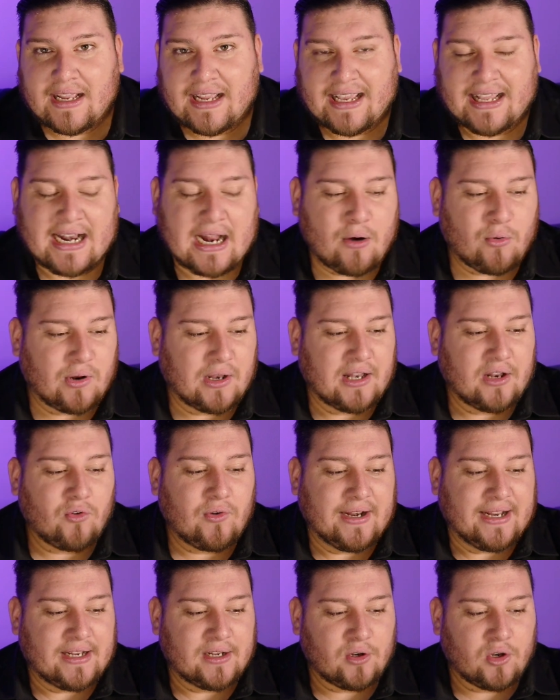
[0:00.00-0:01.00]
And I would
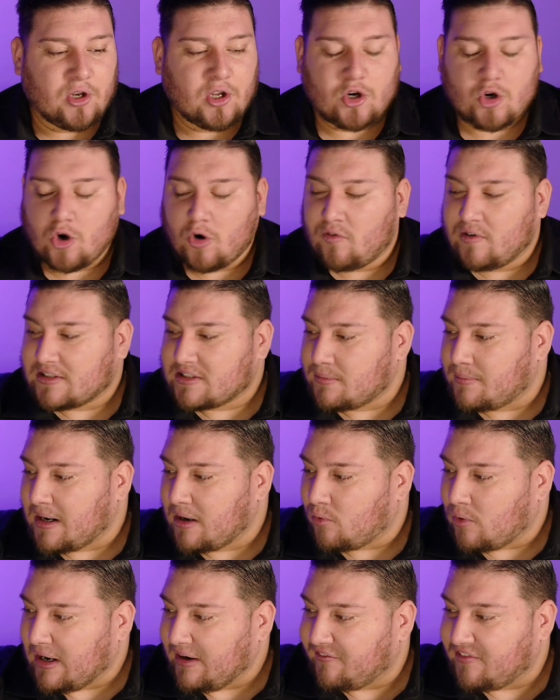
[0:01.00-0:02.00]
literally look over to
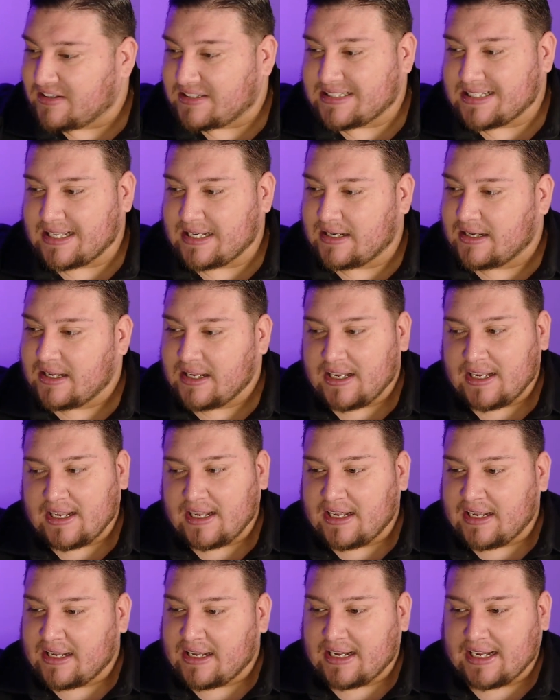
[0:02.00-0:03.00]
my wife and said,
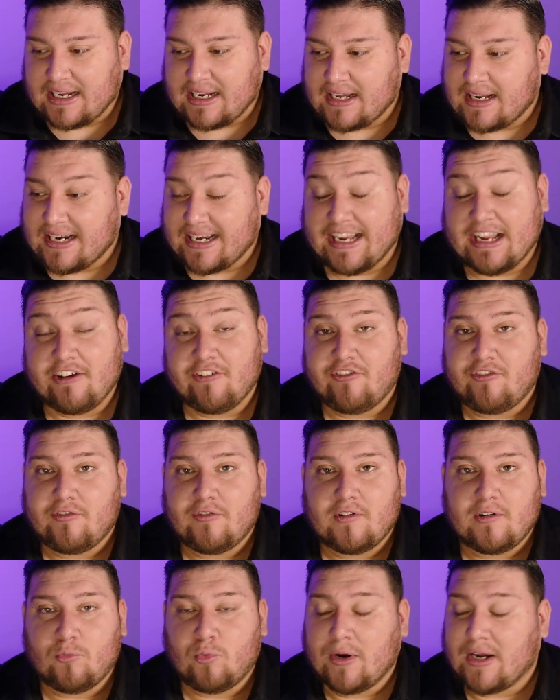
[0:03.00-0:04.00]
I got to give.
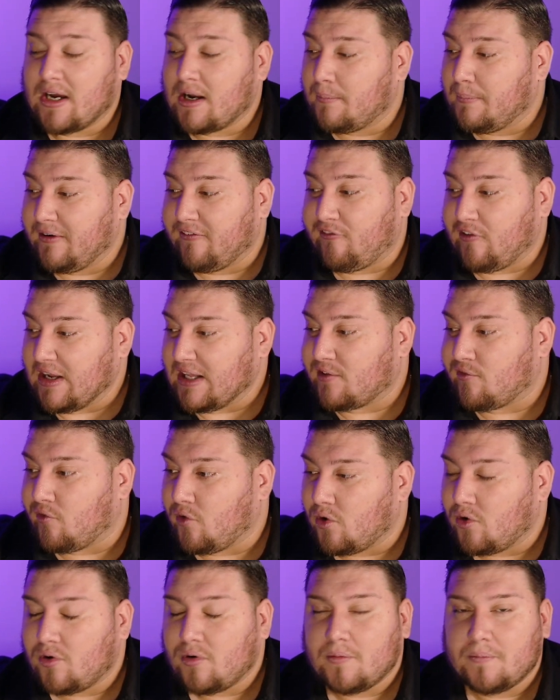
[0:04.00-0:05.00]
We got to be
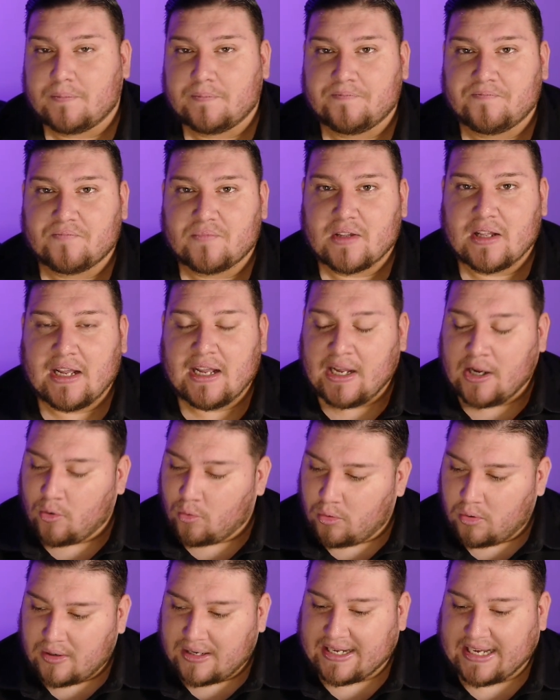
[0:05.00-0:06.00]
faithful.
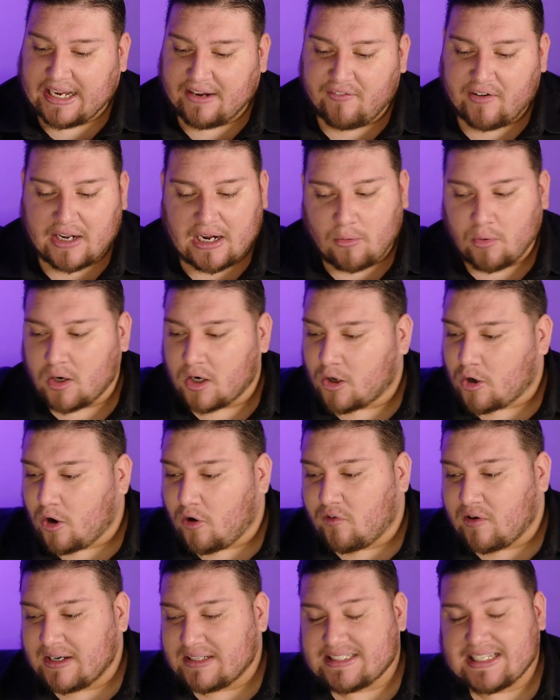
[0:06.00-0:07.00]
We would give it. I would look
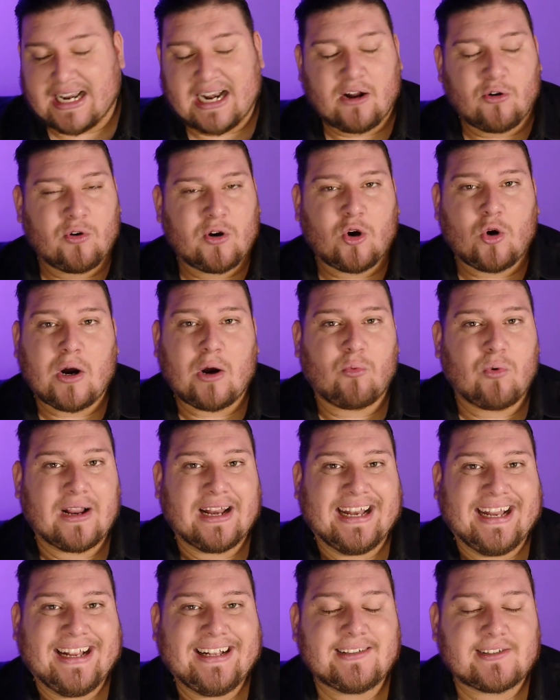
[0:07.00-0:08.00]
over and said, I don't know how we're
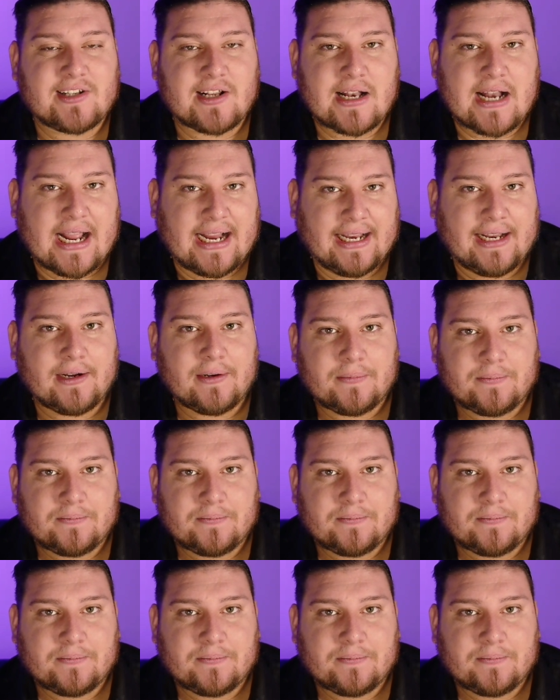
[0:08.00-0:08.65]
going to eat tonight.